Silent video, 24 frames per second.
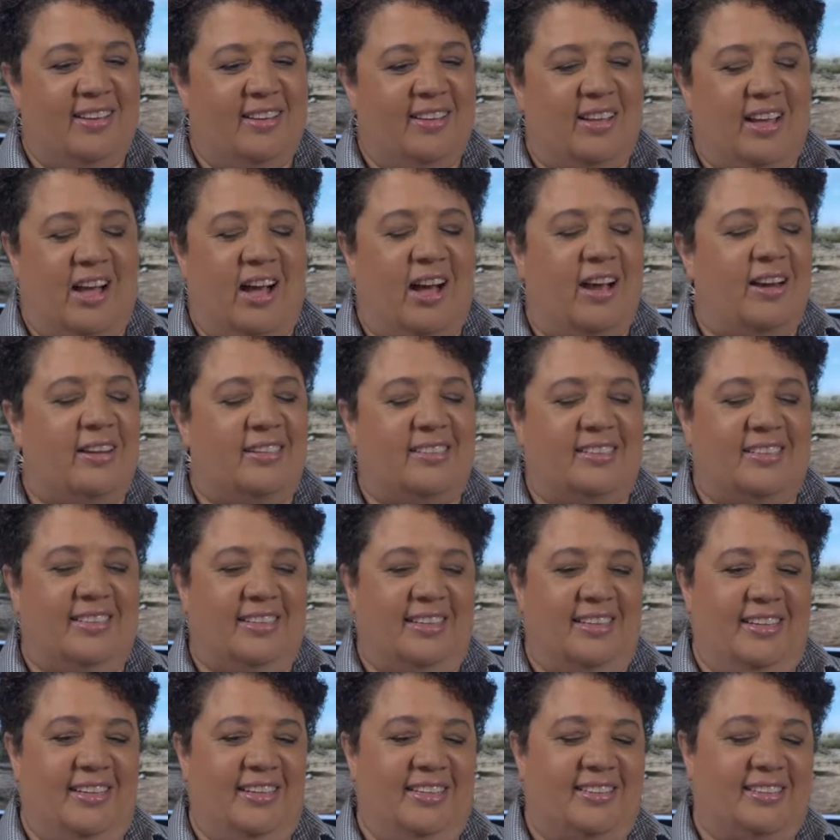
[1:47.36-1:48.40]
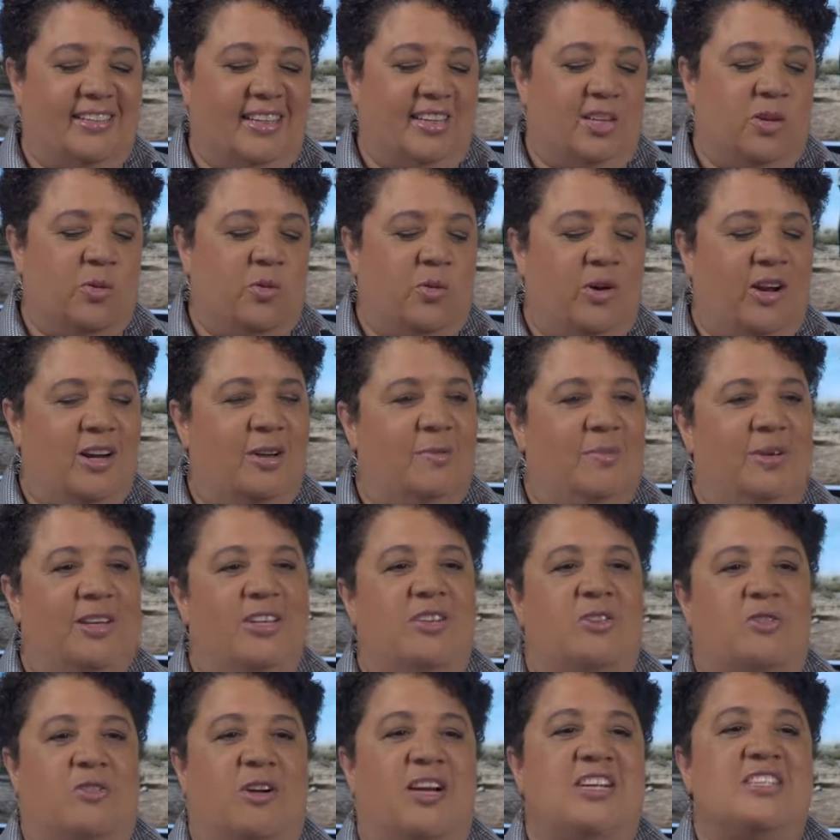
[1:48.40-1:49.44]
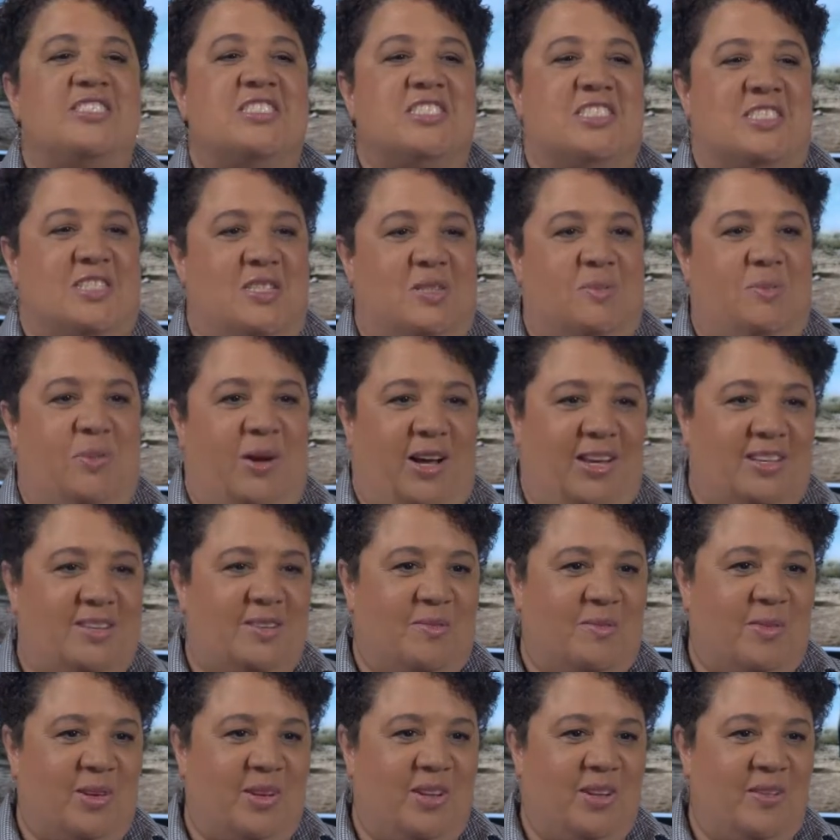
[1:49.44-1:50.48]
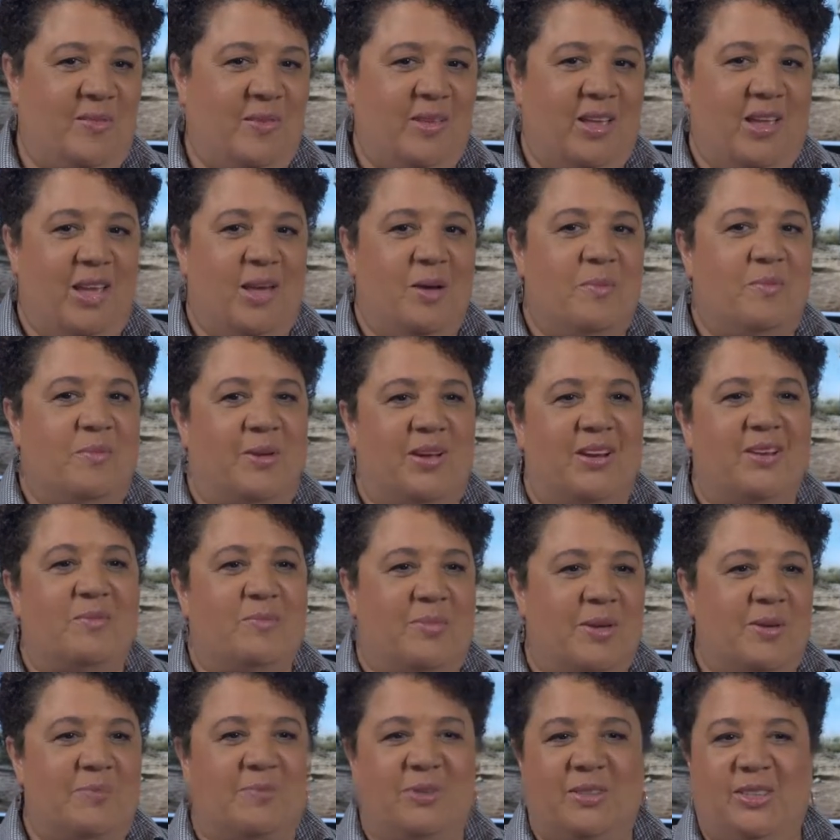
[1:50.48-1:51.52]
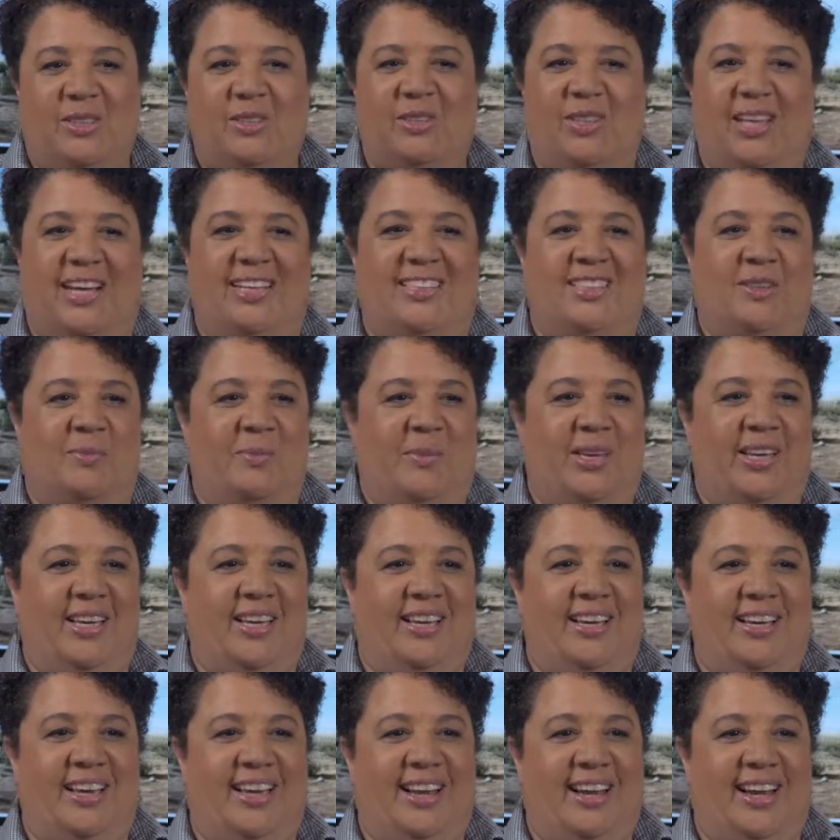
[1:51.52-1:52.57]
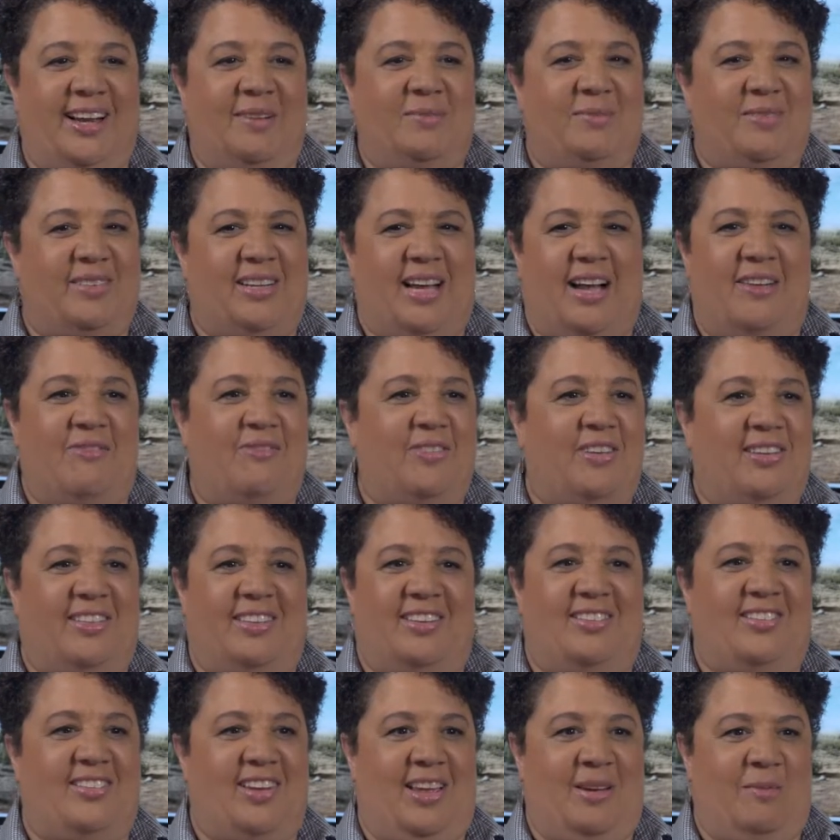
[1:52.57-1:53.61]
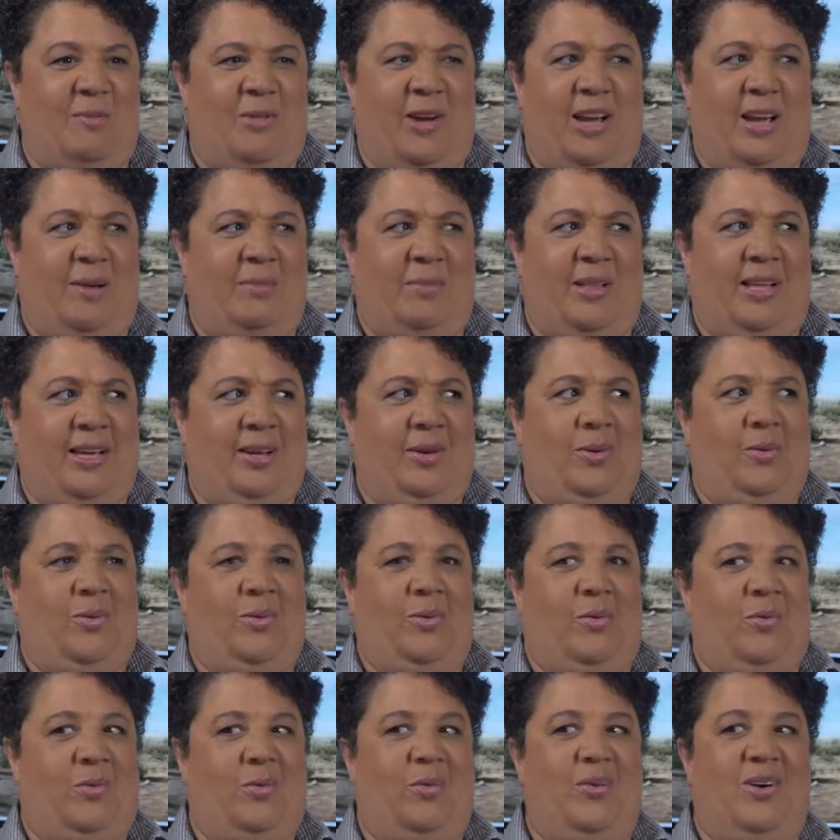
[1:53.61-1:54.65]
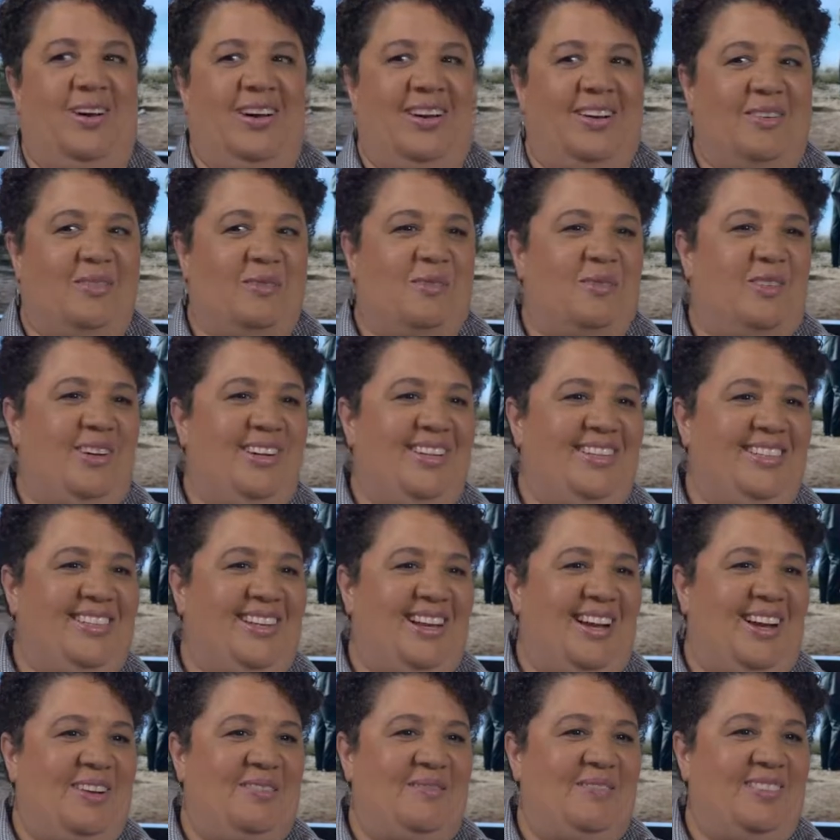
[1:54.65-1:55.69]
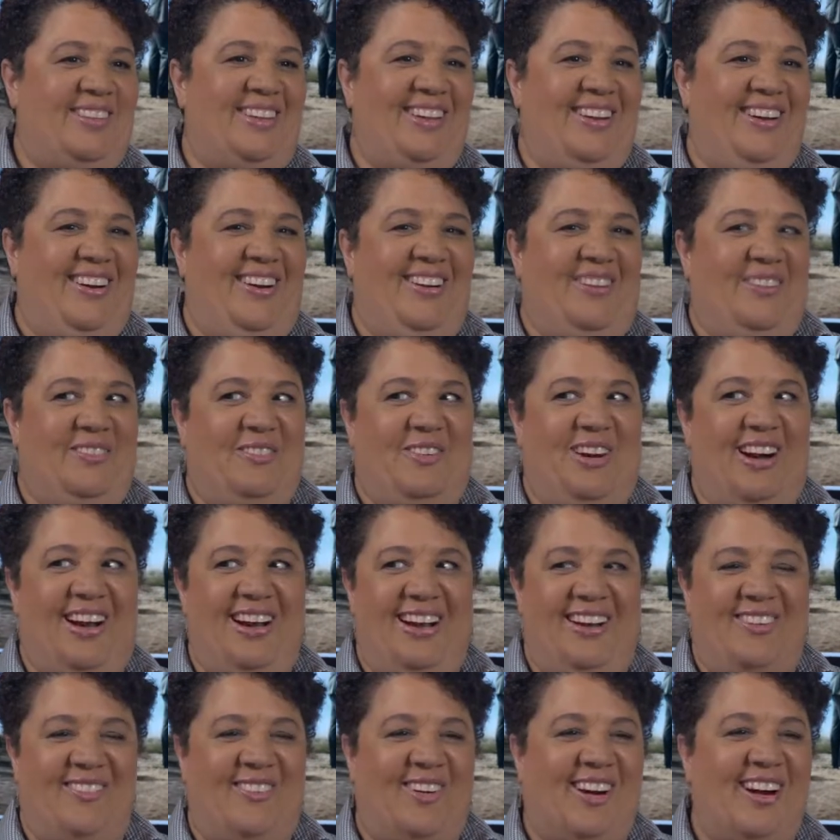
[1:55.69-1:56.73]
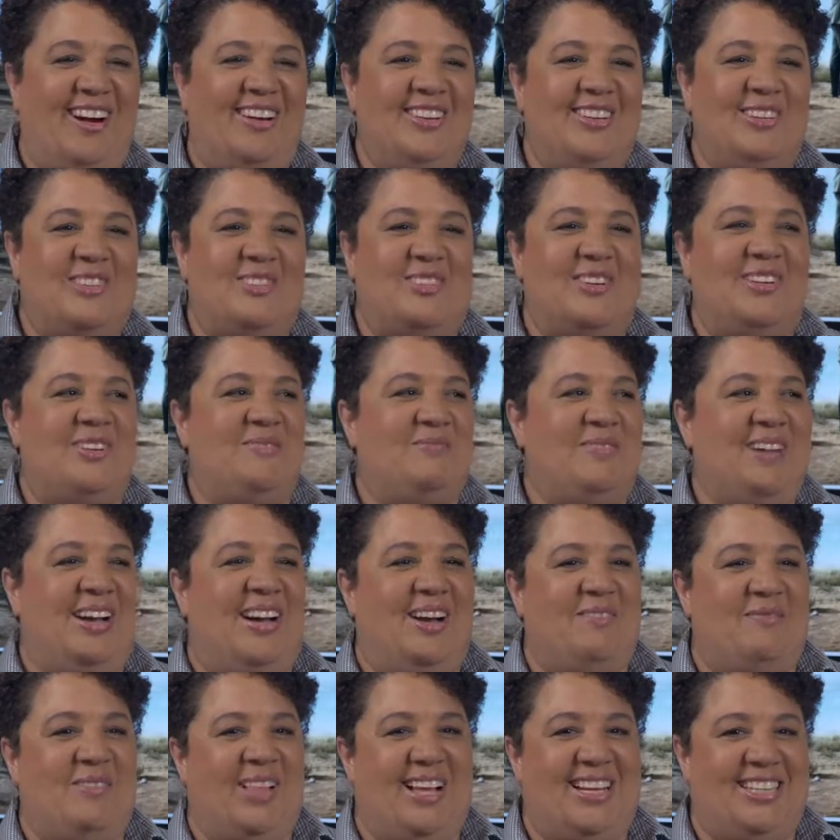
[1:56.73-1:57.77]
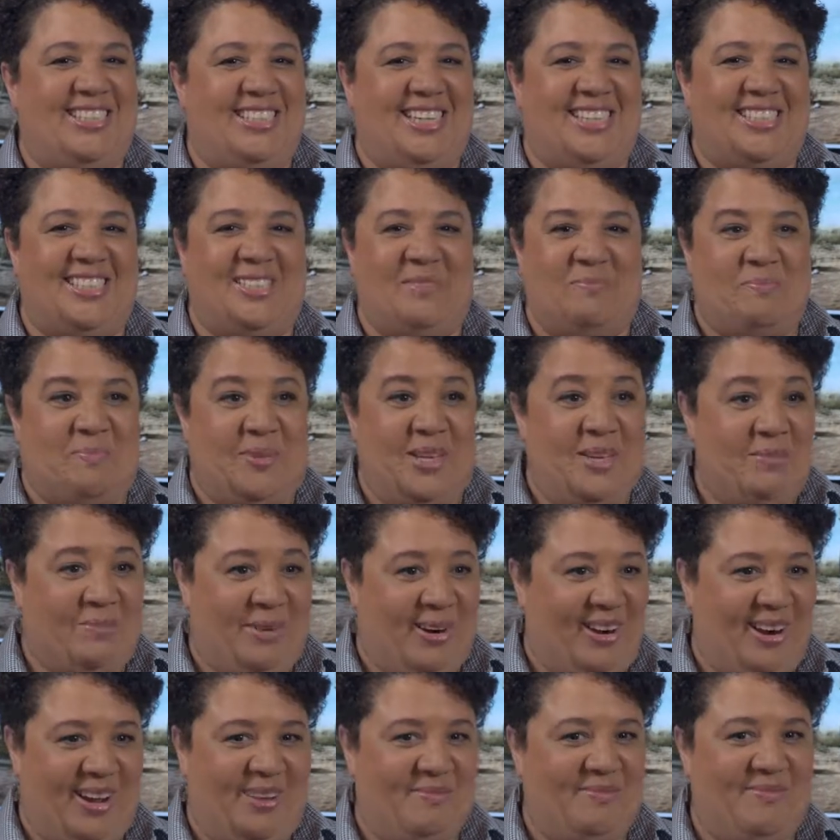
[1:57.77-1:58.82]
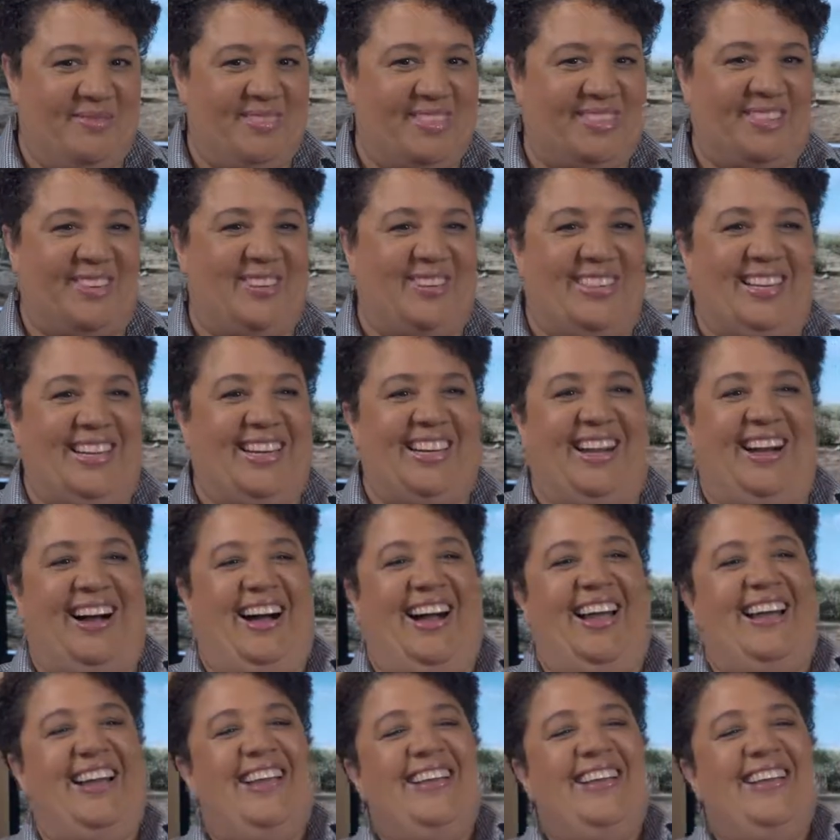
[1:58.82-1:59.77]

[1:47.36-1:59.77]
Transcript: honestly, it's like you want to be as gracious as possible, but people do that to me and i'm i feel the same way i'm like what, what is i'm you know why why are you treating me i'm like justin bieber i'm certainly not